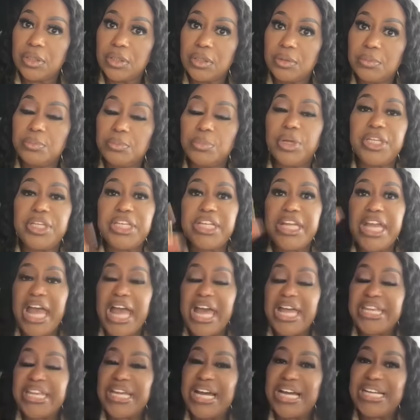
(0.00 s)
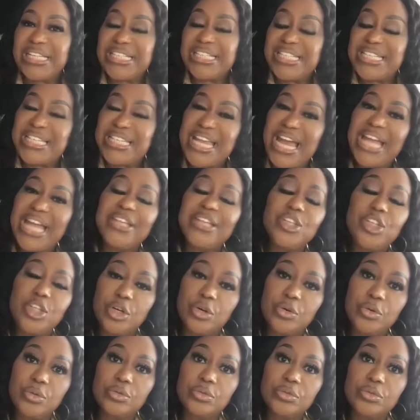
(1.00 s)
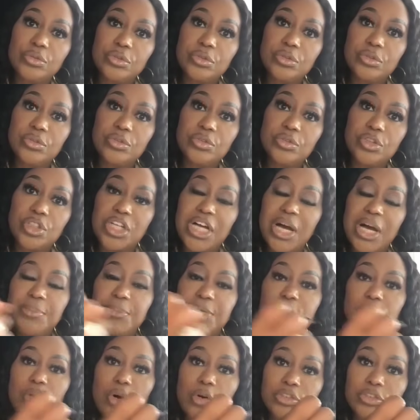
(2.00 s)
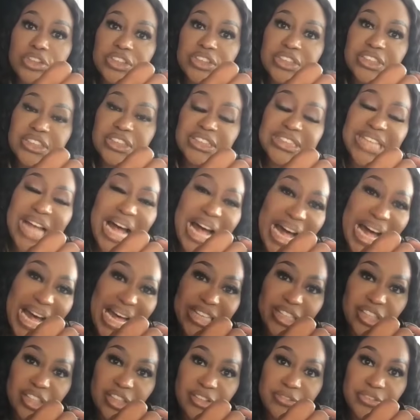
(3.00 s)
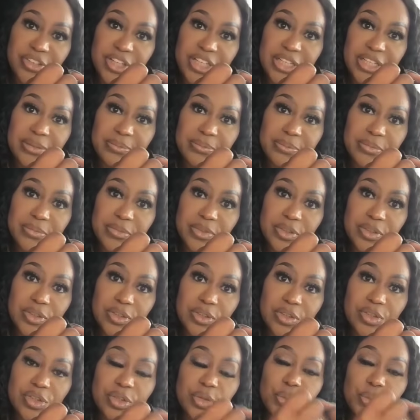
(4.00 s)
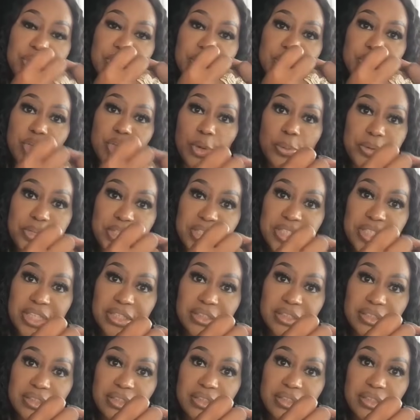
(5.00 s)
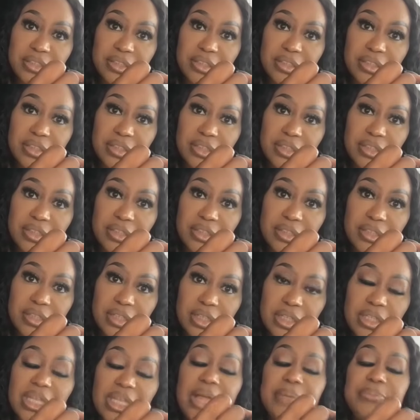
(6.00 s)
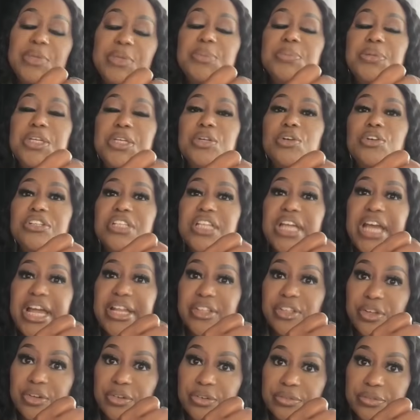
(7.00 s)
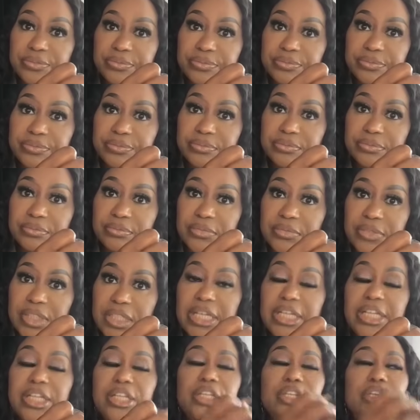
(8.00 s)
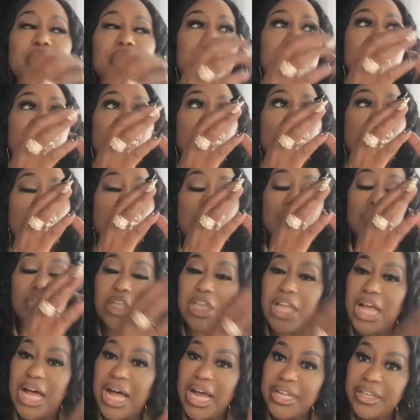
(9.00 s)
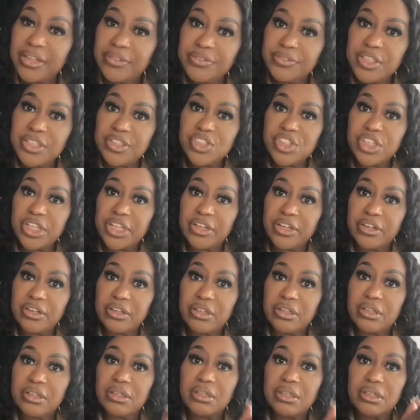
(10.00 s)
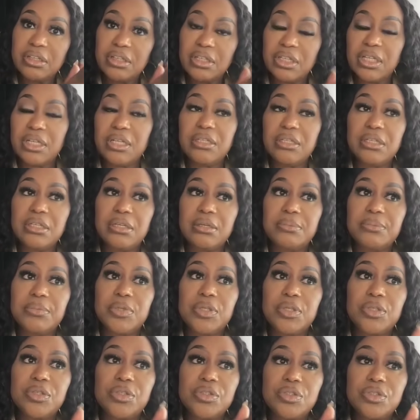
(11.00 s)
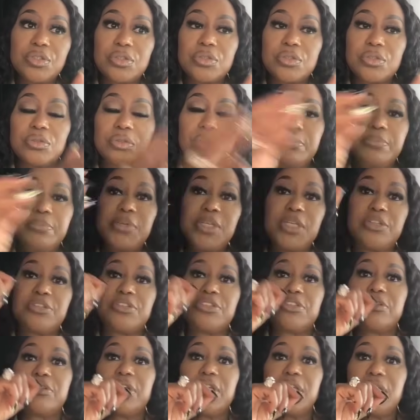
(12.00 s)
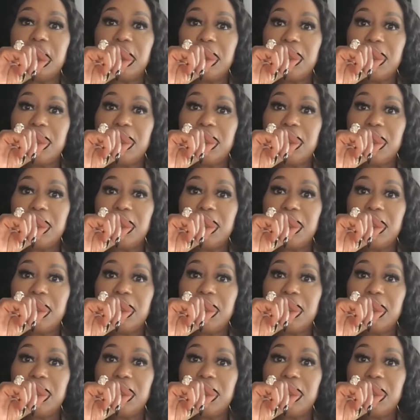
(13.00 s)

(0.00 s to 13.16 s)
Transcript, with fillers: but he had a Daniel to come alongside of him to interpret it. Let me be your Daniel in July of this year, Kingdom School of Ministry.